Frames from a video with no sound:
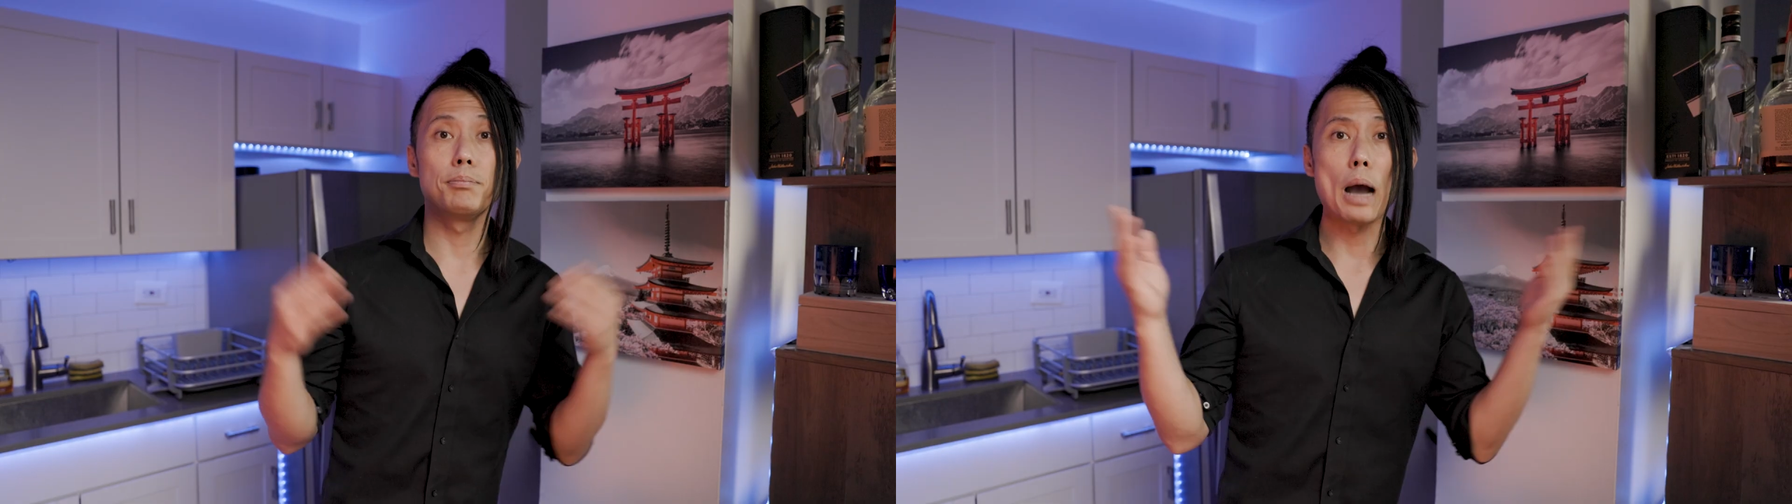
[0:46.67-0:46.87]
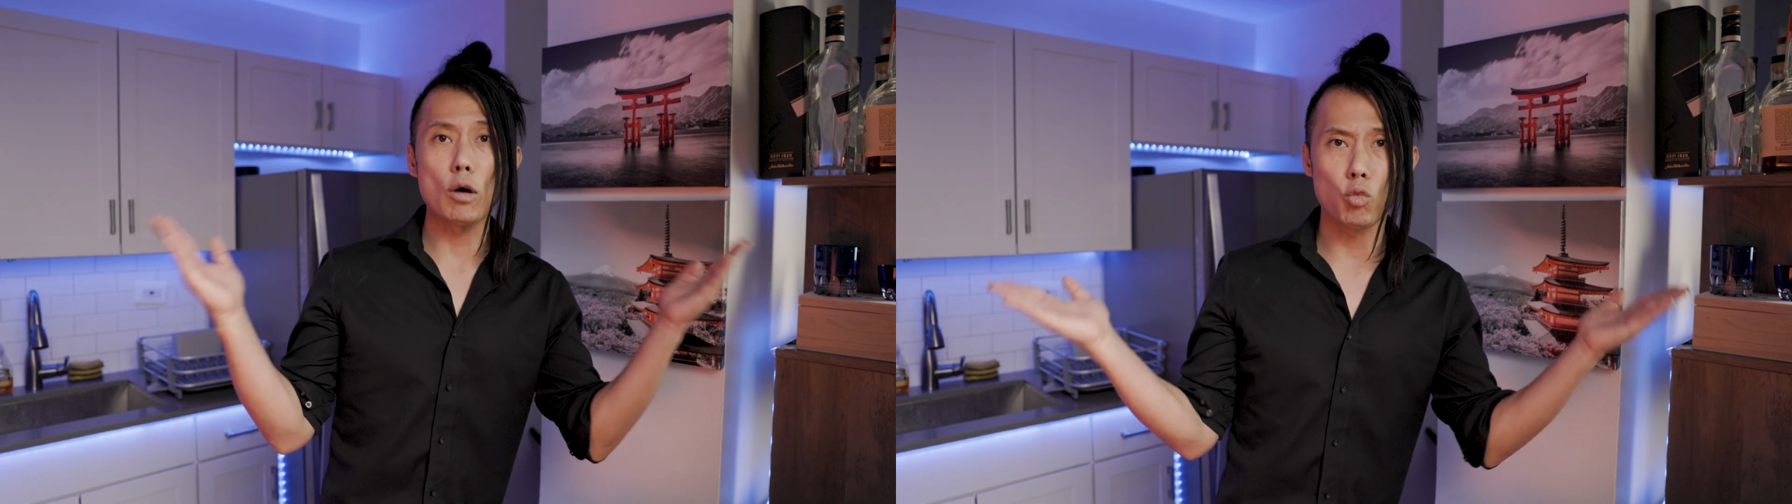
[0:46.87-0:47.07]

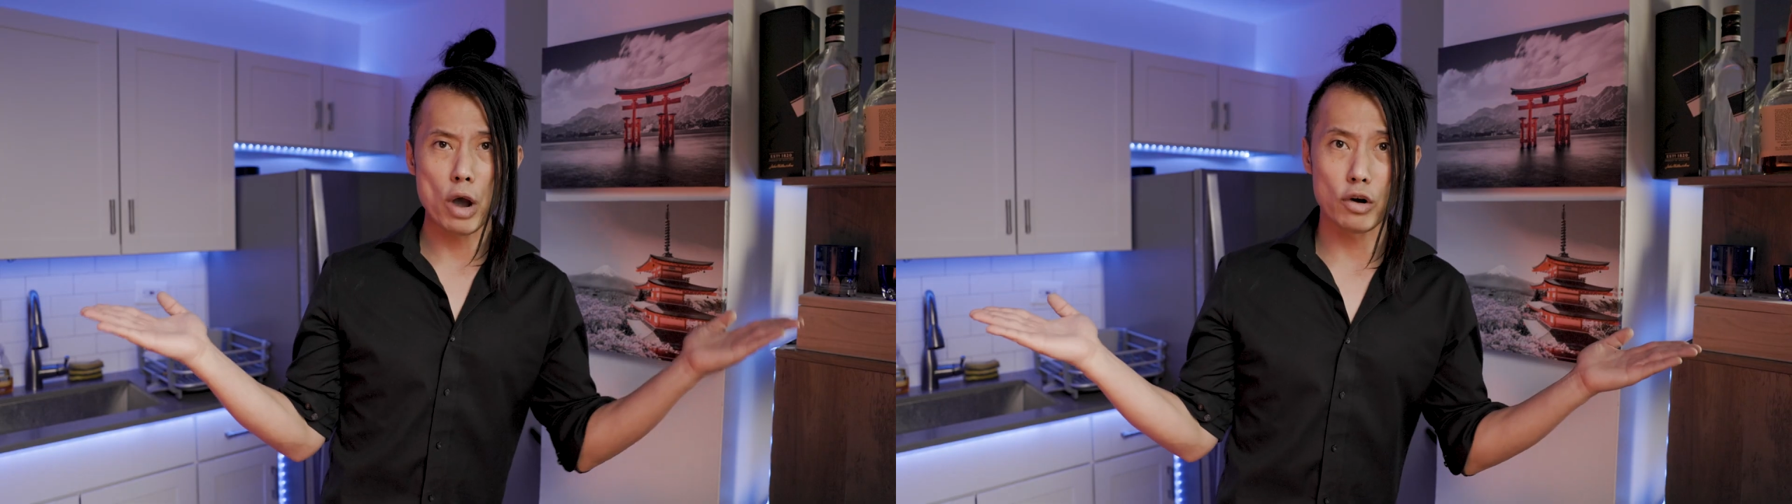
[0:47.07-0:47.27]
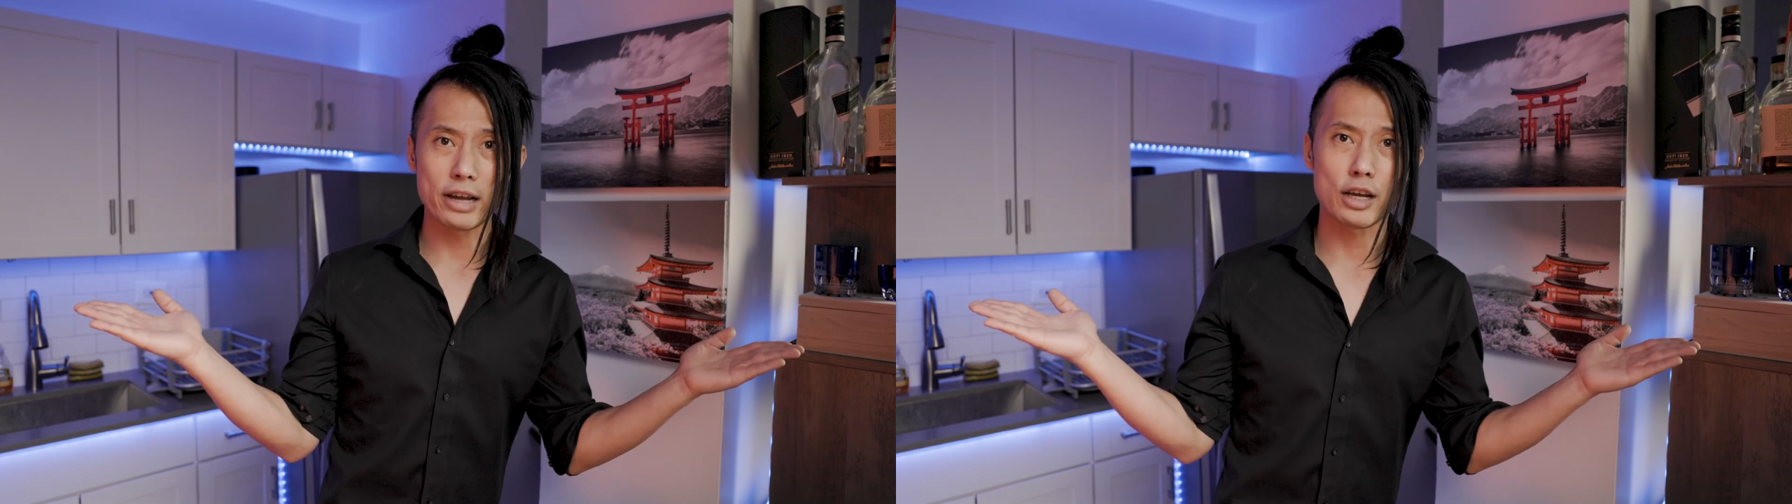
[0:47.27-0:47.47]
But
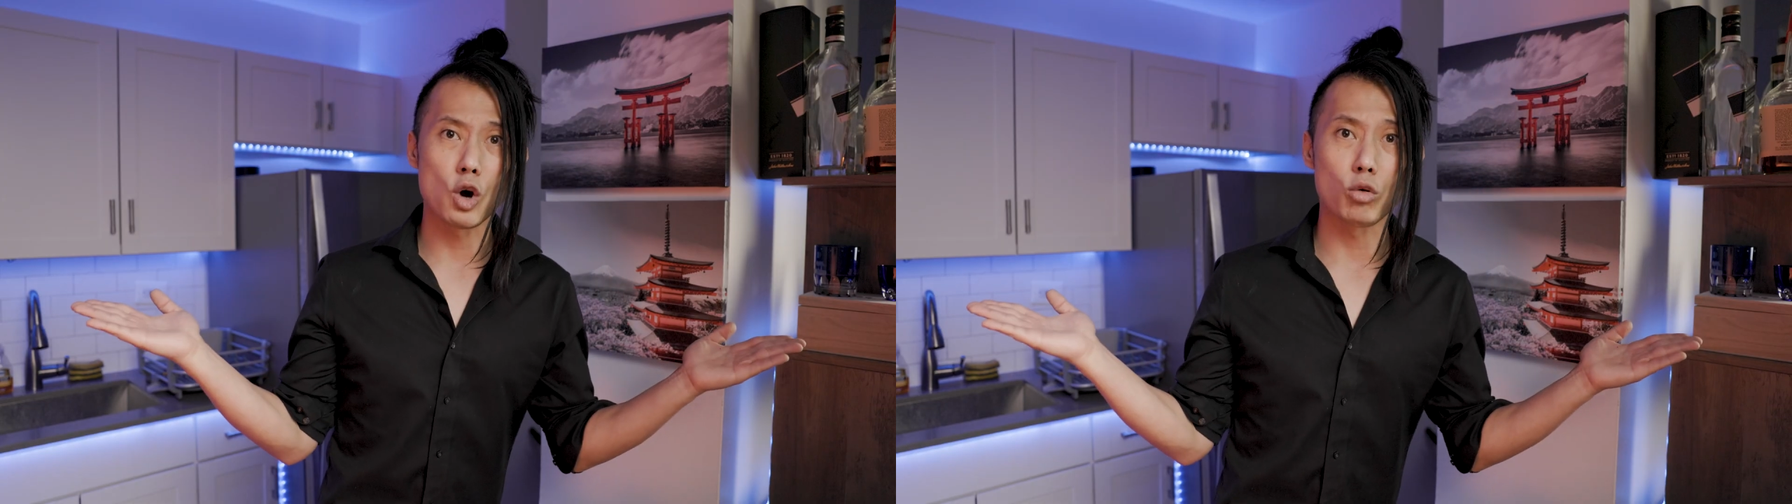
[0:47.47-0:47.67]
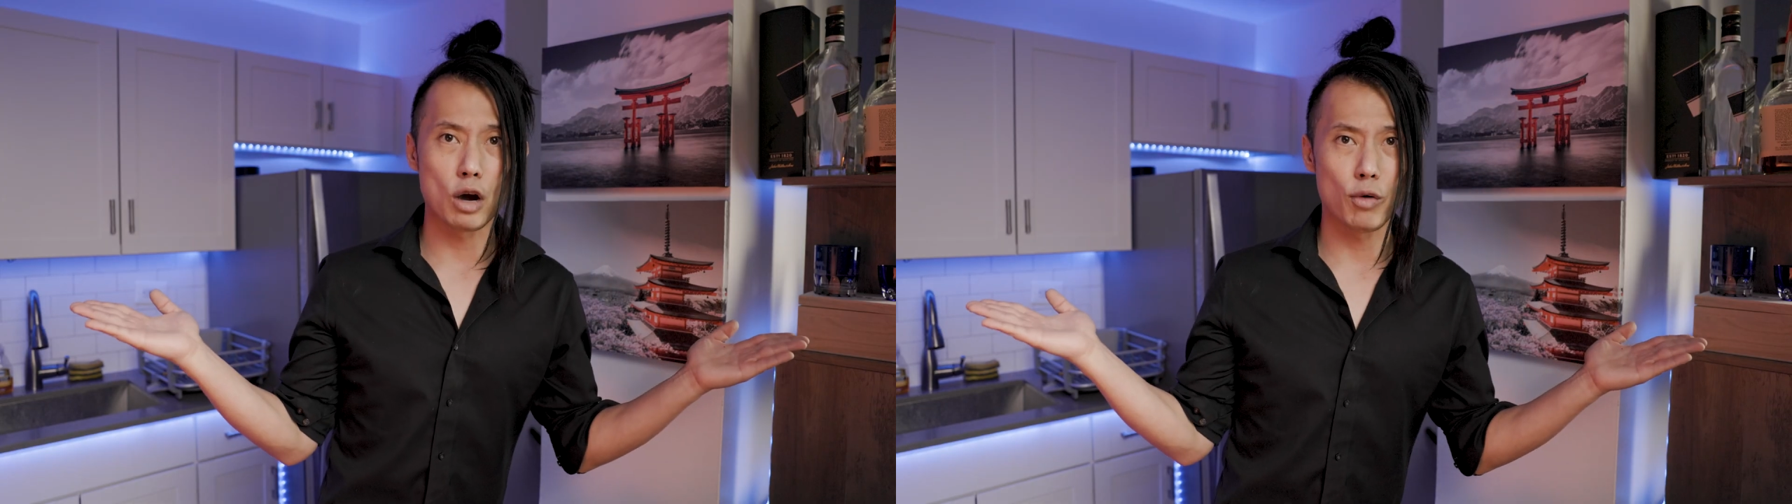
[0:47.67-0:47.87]
will it
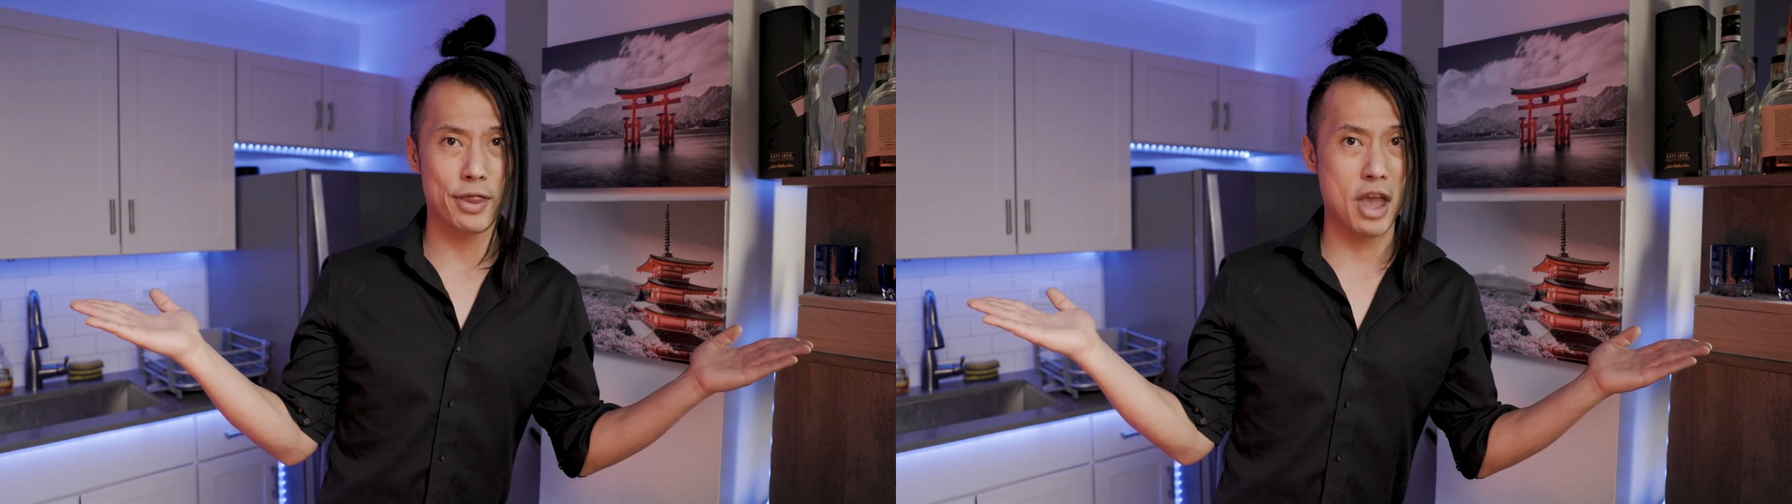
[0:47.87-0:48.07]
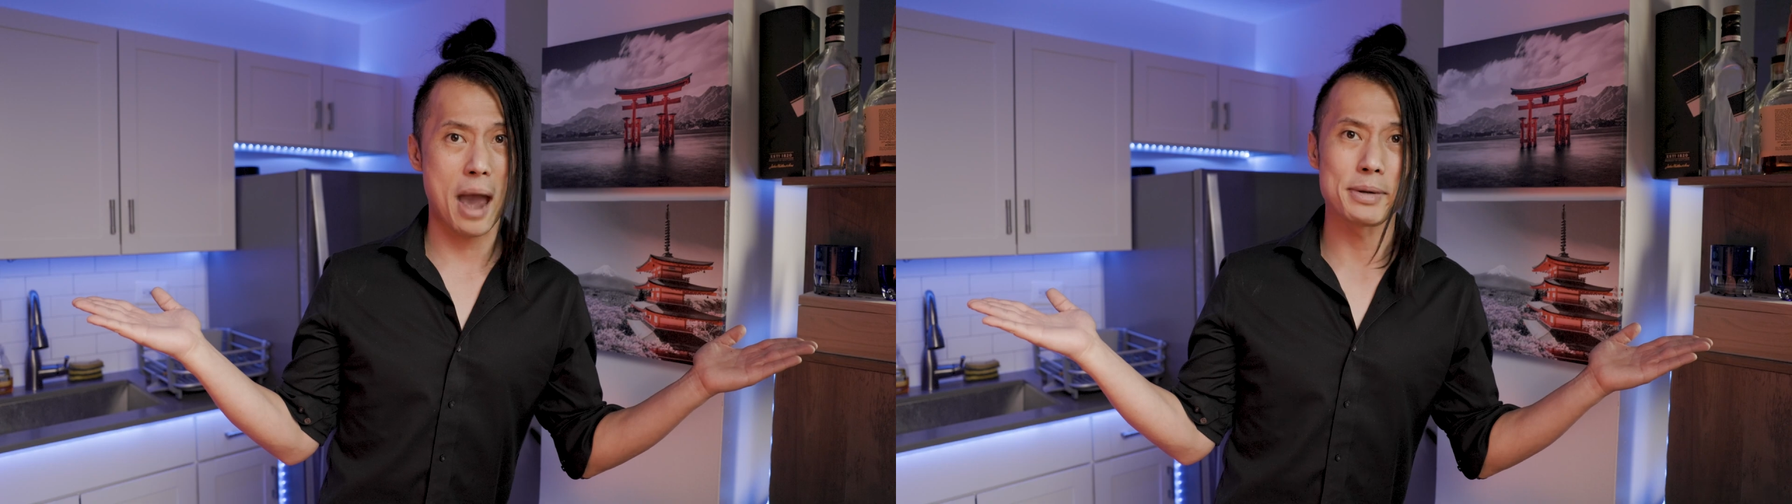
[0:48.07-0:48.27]
go well
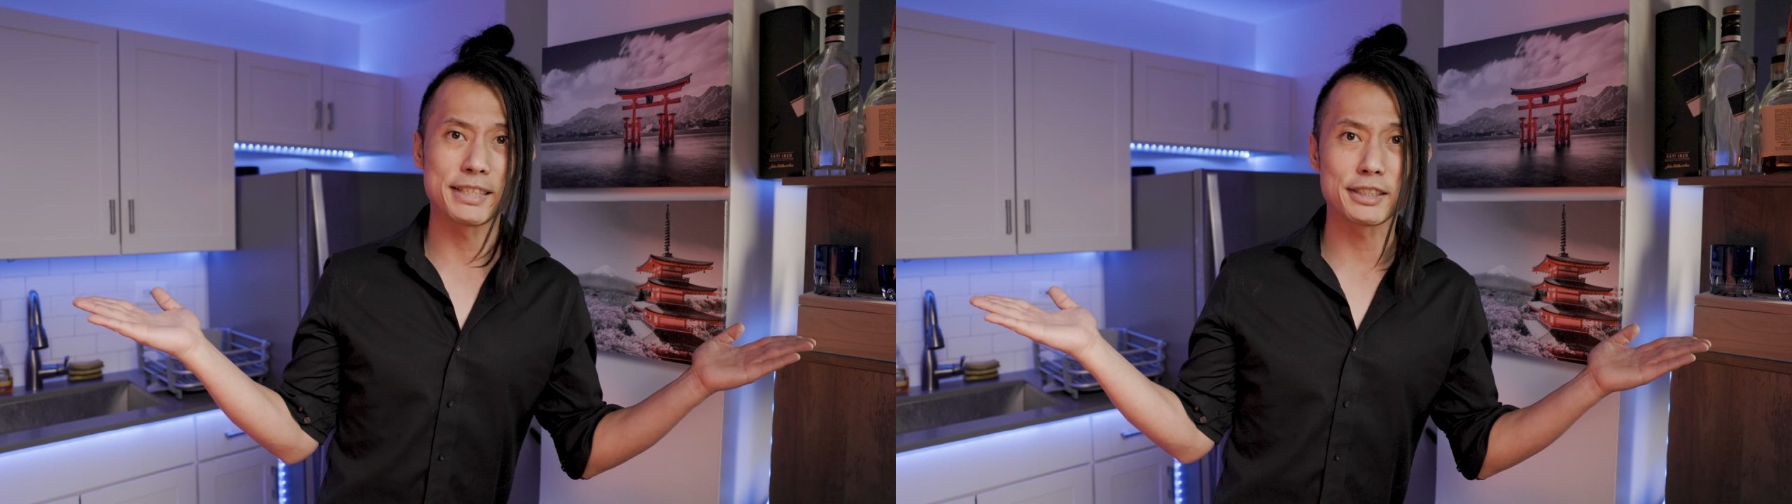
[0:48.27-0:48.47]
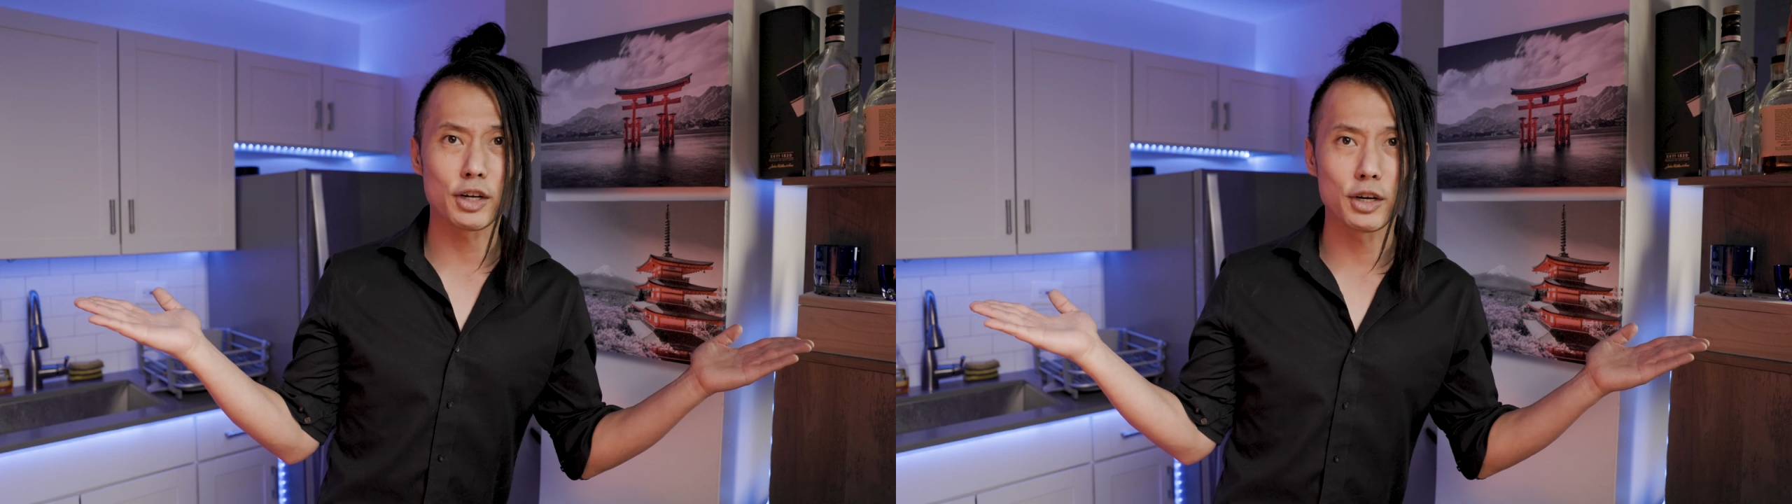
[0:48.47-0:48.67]
with
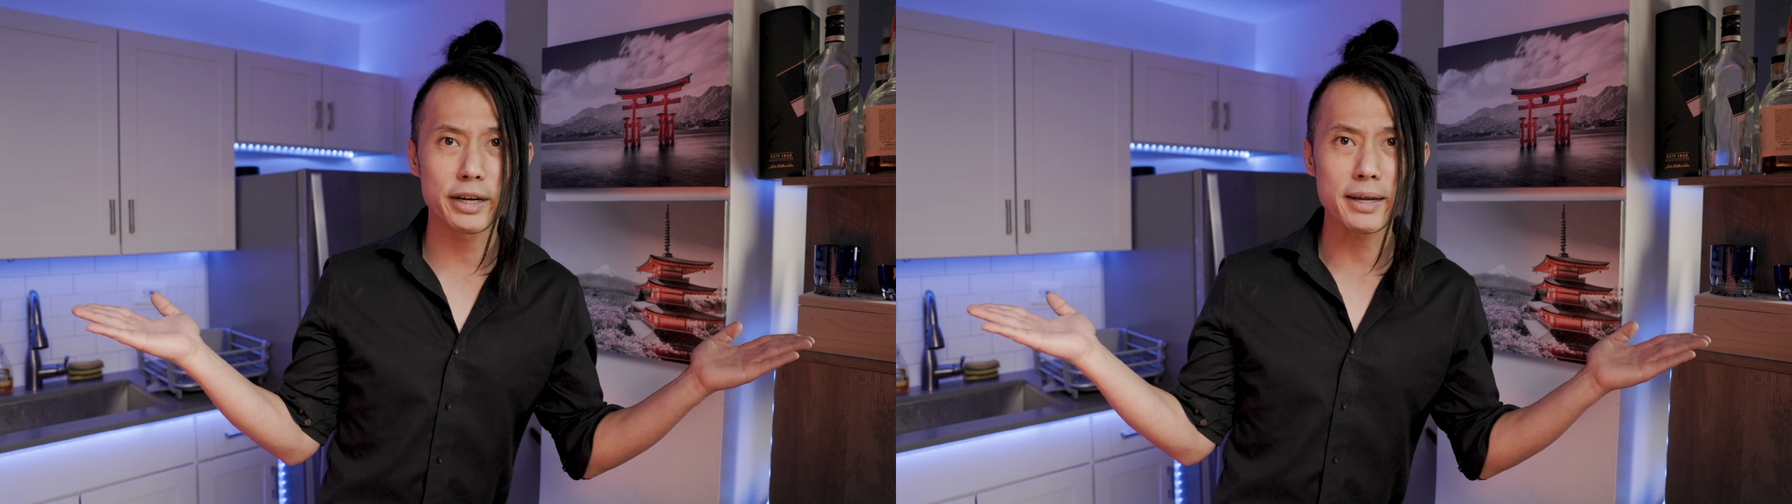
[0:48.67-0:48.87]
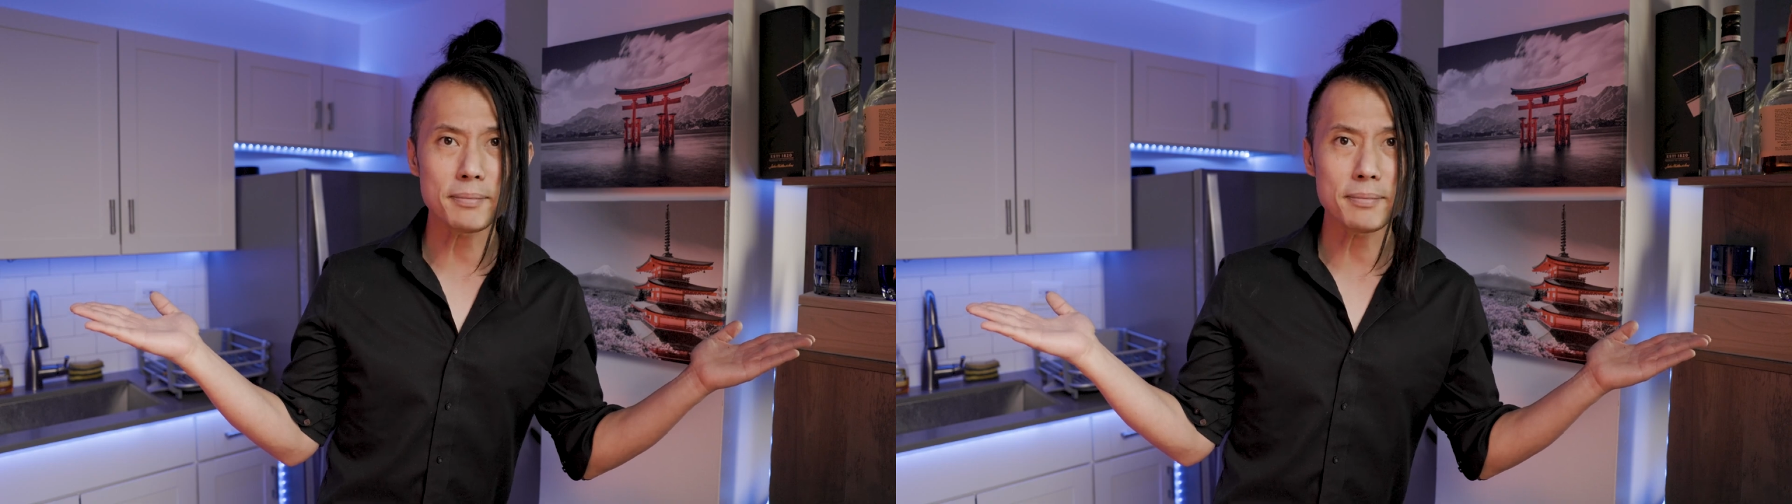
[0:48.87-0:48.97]
Japanese curry?